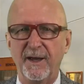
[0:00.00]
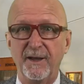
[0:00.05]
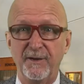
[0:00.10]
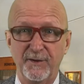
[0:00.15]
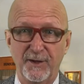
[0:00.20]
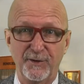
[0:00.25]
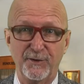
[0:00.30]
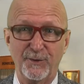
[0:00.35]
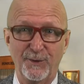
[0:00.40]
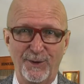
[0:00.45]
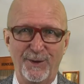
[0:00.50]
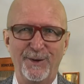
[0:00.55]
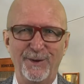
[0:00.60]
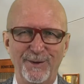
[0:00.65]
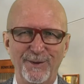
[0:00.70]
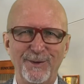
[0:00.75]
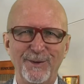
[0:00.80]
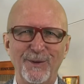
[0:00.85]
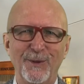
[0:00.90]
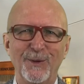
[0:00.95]
and that there are
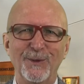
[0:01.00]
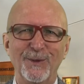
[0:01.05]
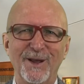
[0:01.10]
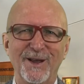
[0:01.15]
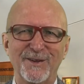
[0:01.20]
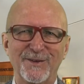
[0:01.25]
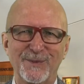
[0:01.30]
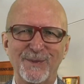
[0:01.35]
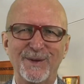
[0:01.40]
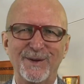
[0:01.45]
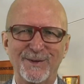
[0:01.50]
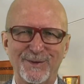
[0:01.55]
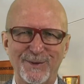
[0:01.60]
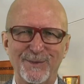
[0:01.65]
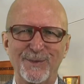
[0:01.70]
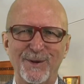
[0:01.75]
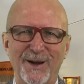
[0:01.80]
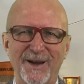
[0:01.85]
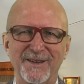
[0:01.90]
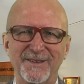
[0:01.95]
no last-minute
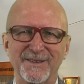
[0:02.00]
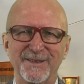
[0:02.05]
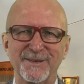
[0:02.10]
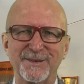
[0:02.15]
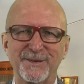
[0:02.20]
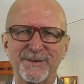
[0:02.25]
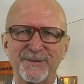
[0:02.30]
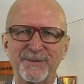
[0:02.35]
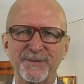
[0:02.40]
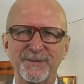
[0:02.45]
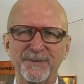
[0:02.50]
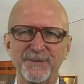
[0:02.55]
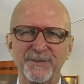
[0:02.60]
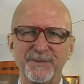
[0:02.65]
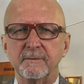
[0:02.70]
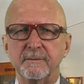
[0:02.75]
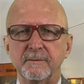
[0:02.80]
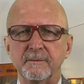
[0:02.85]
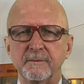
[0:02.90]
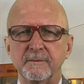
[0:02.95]
surprises.
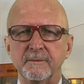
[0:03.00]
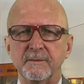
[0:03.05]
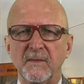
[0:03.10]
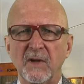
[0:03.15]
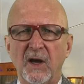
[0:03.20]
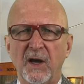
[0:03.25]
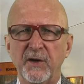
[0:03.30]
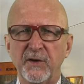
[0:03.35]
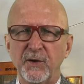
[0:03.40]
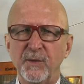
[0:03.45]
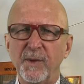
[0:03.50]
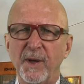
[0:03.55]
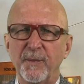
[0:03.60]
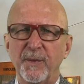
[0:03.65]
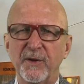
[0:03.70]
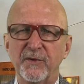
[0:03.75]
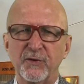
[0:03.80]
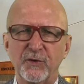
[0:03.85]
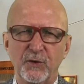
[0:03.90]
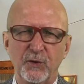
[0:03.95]
I do my
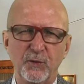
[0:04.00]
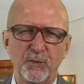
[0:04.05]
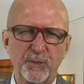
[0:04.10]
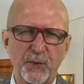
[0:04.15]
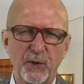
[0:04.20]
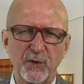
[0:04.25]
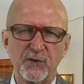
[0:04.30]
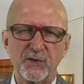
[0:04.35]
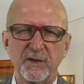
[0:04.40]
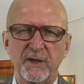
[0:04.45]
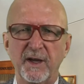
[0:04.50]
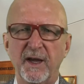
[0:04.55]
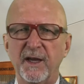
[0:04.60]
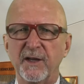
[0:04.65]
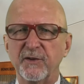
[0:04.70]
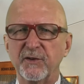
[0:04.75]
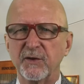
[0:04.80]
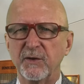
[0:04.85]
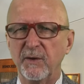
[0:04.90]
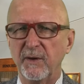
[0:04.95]
best to personally
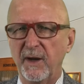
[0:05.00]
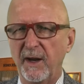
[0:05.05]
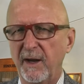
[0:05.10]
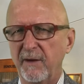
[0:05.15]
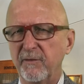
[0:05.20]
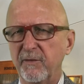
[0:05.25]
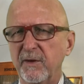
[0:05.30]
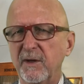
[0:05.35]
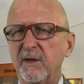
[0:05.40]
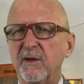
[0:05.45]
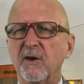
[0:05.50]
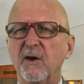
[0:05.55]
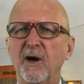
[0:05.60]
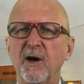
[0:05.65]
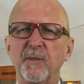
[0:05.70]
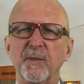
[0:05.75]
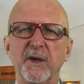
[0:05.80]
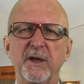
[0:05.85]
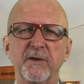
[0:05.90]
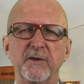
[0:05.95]
answer every
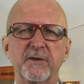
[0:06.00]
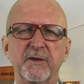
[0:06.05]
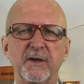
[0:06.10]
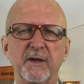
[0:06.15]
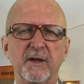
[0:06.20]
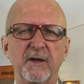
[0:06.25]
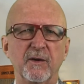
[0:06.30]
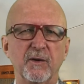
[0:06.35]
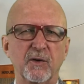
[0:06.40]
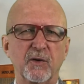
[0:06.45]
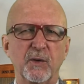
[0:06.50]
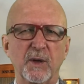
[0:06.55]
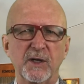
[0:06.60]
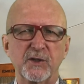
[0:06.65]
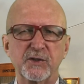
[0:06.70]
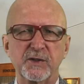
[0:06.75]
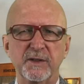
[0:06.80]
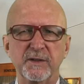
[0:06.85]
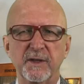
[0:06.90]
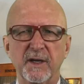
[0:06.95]
comment or
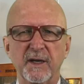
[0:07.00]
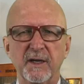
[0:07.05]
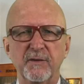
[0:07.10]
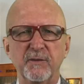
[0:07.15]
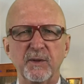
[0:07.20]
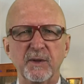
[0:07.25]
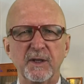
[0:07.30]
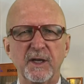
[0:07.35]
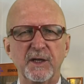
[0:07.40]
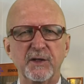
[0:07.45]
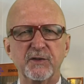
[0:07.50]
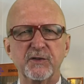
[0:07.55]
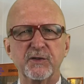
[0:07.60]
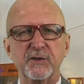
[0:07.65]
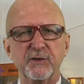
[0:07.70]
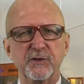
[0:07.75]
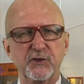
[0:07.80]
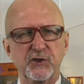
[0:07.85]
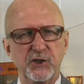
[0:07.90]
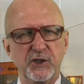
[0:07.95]
question that relates
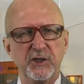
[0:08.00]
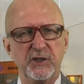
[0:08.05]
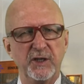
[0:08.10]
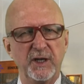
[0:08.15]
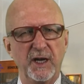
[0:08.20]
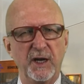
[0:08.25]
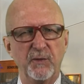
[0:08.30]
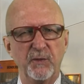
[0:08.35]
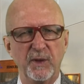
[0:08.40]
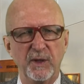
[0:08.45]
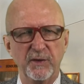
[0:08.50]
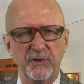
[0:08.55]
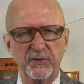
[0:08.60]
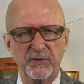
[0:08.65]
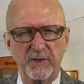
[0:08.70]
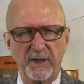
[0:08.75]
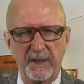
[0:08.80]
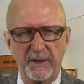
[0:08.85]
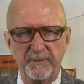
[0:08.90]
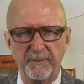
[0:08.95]
to GTA real
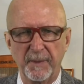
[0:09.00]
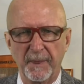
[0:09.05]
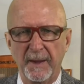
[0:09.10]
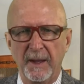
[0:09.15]
estate.